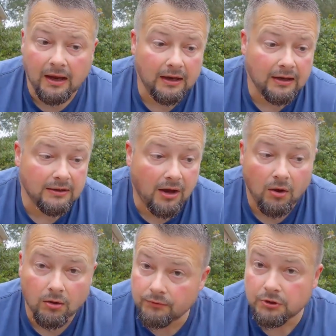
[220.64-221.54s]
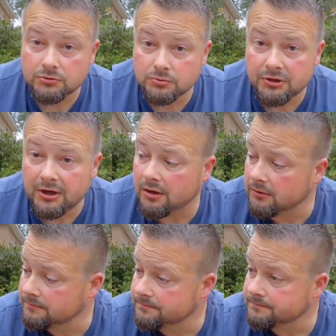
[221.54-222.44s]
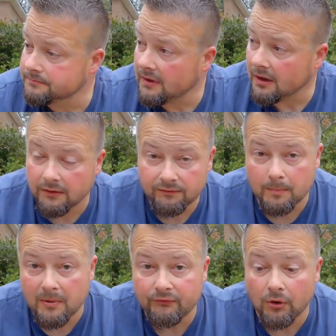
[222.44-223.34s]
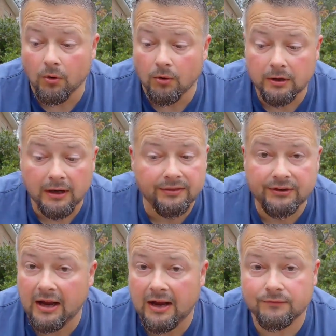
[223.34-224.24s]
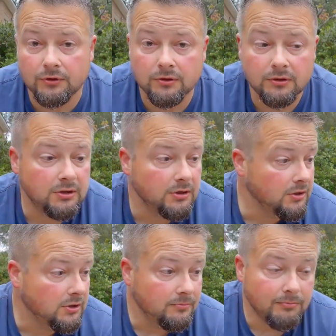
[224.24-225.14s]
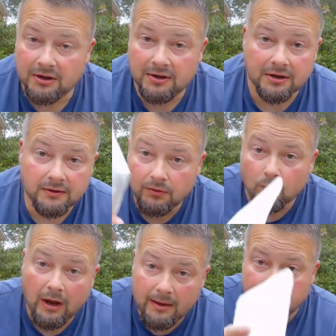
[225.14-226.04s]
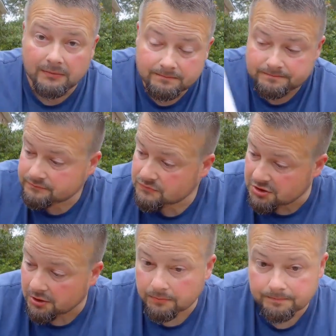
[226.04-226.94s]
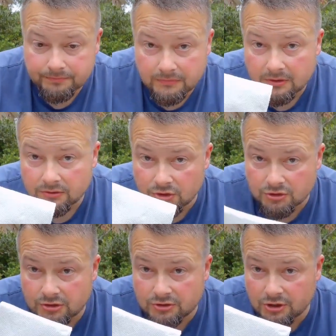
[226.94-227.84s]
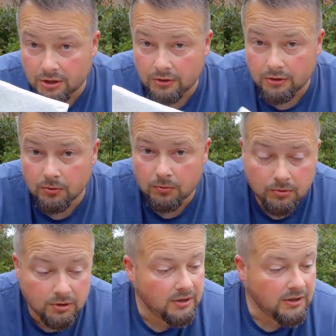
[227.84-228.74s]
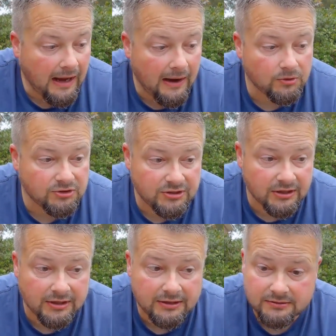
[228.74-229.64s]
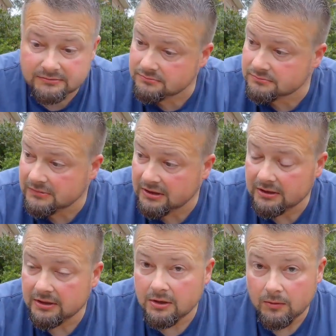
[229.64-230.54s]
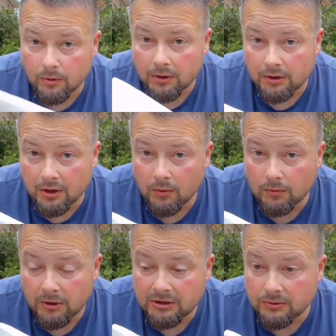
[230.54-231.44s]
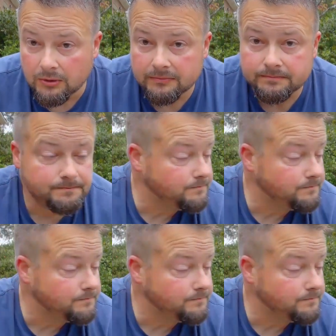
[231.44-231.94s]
and all the footage was there of the before and the after, but none of the wiping. So just to show you how it's done, we're gonna go and redo it.